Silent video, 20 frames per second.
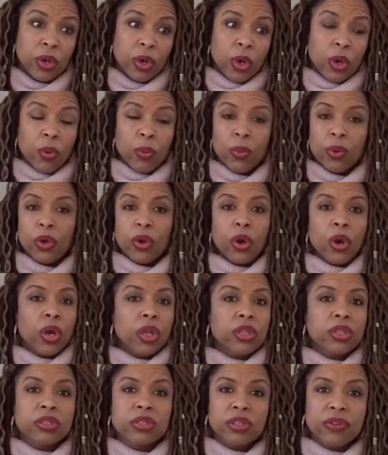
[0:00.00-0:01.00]

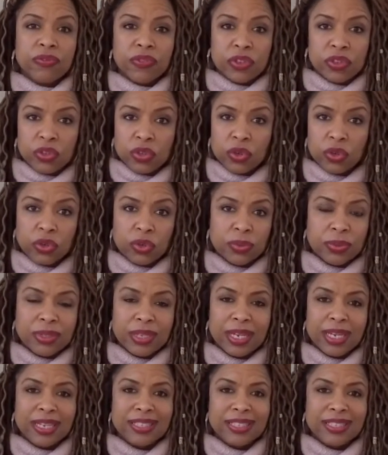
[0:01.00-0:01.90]
Regardless of the circumstance,